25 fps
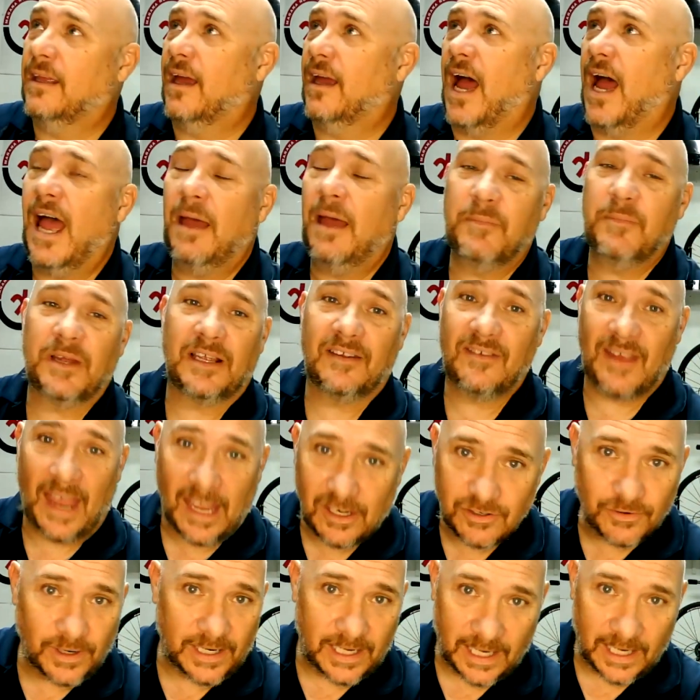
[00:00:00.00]
I'm
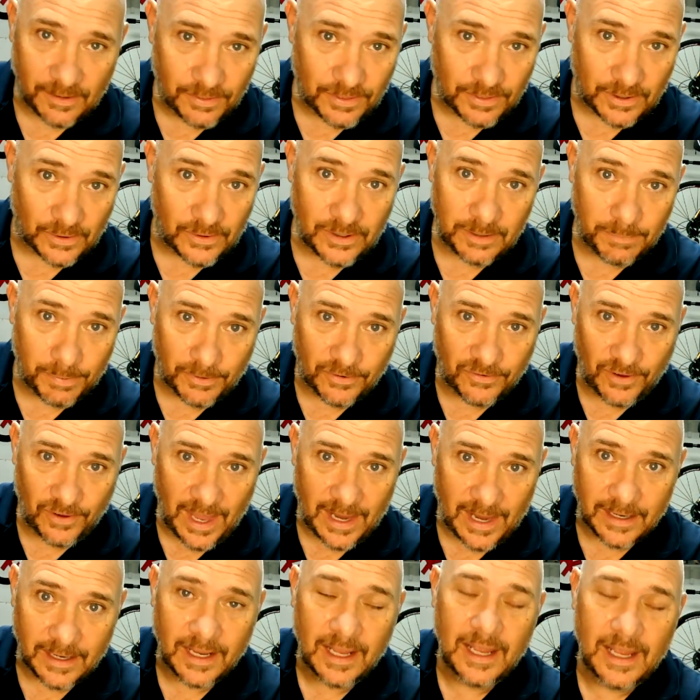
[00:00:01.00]
exaggerating at
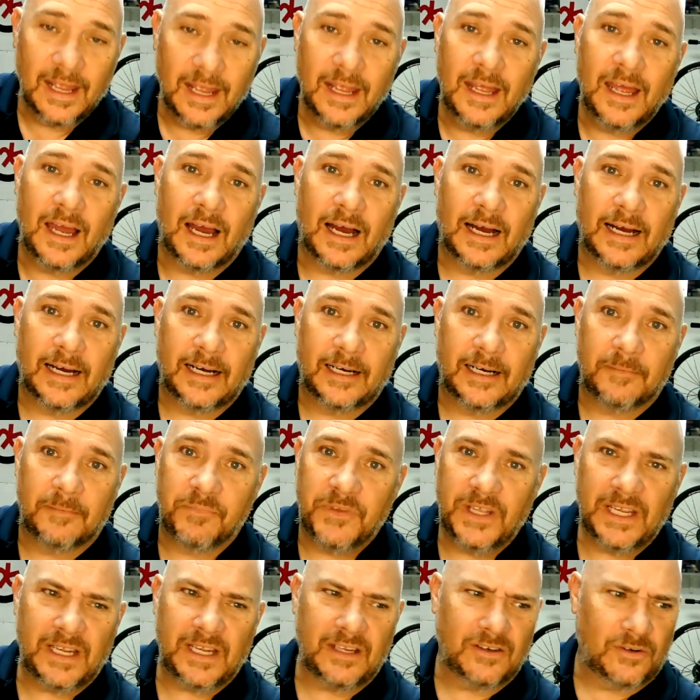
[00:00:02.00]
30%.
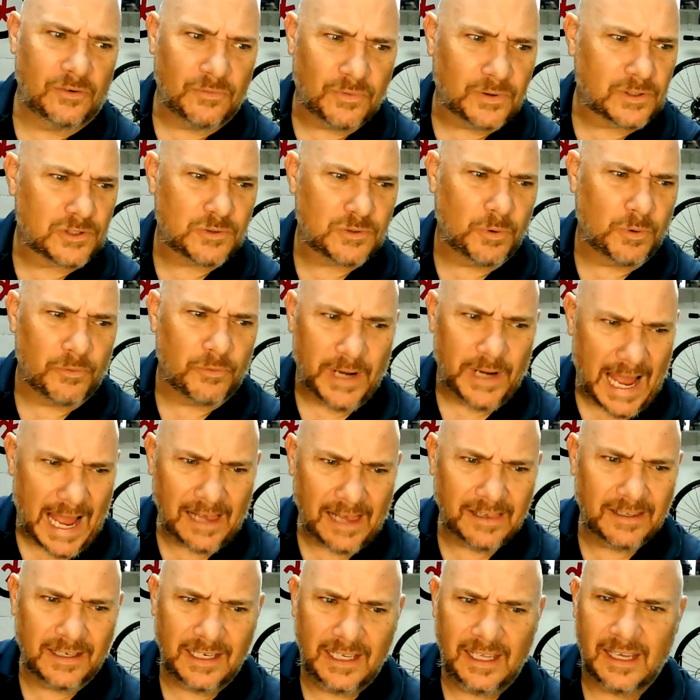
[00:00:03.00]
It can do virtual
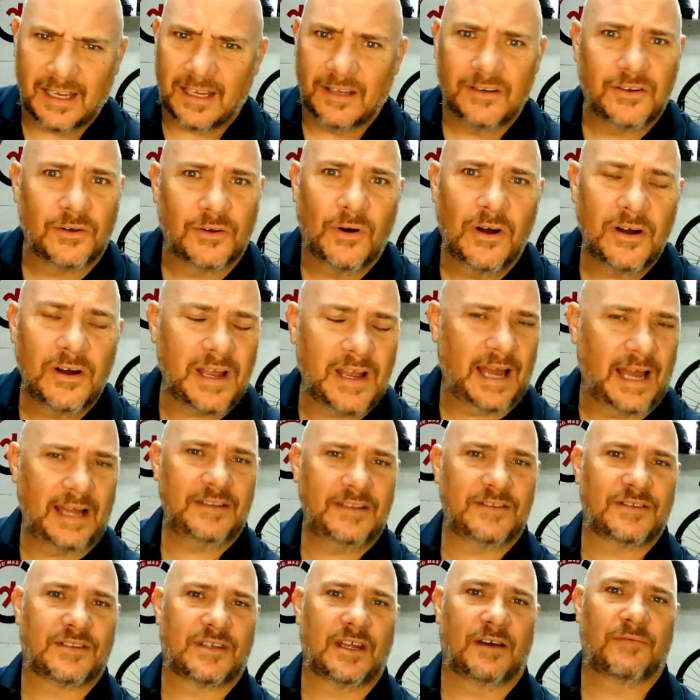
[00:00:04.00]
reality. It can do all
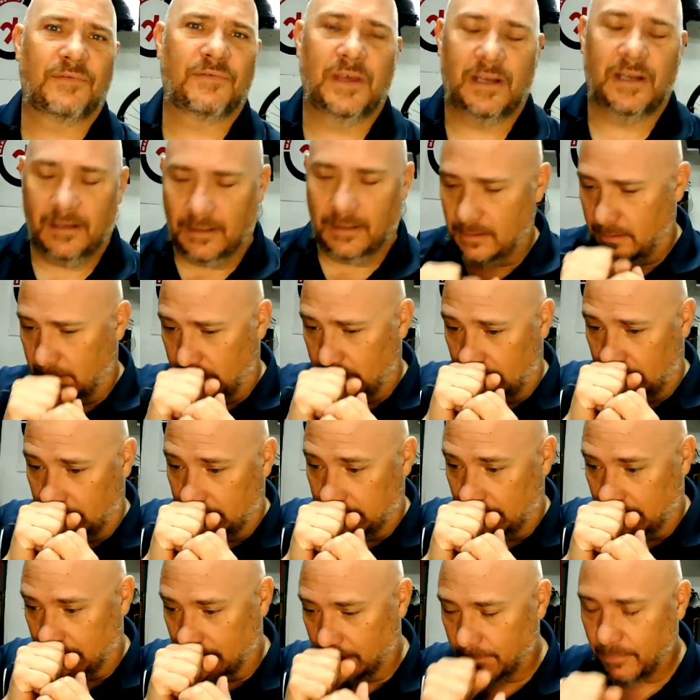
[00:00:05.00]
kinds of stuff that,
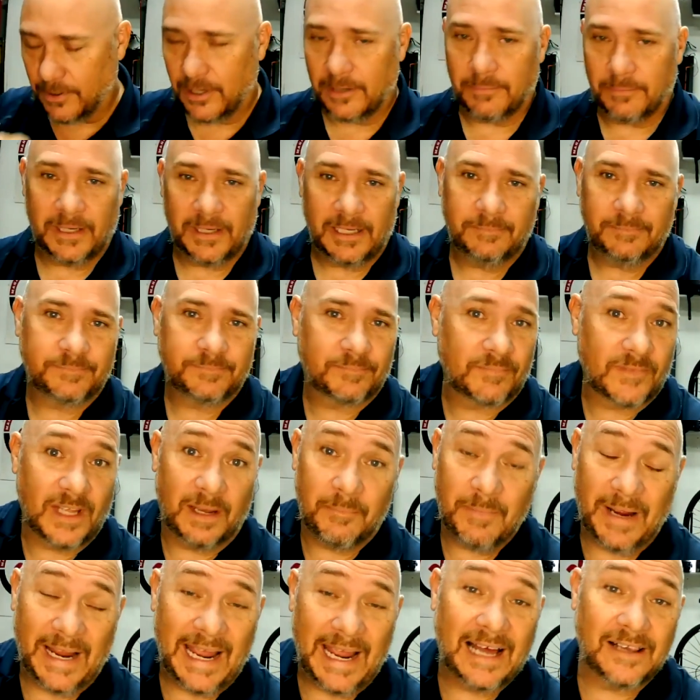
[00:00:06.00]
pardon me,
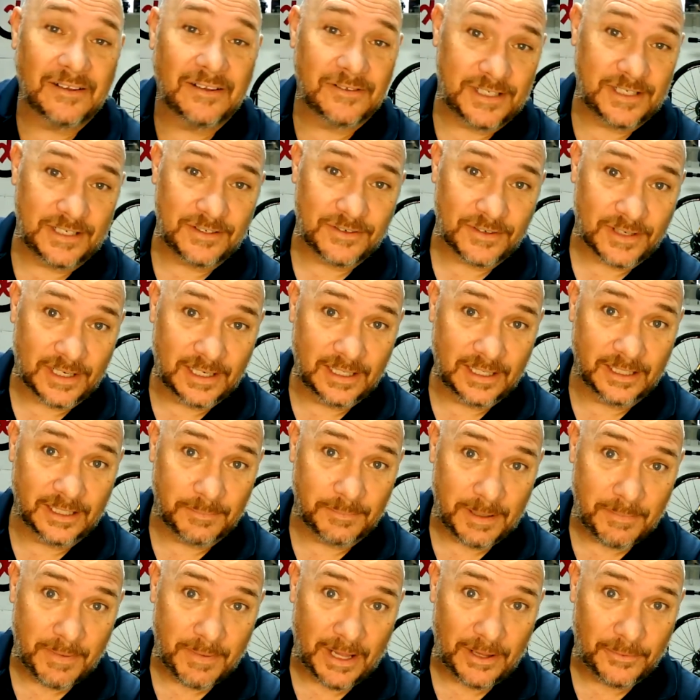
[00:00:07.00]
my allergies are killing
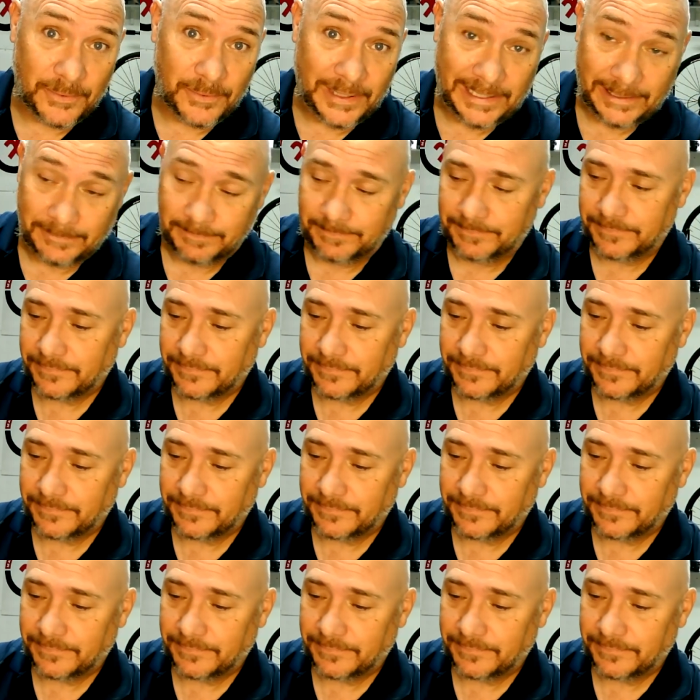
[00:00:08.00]
me, by the way.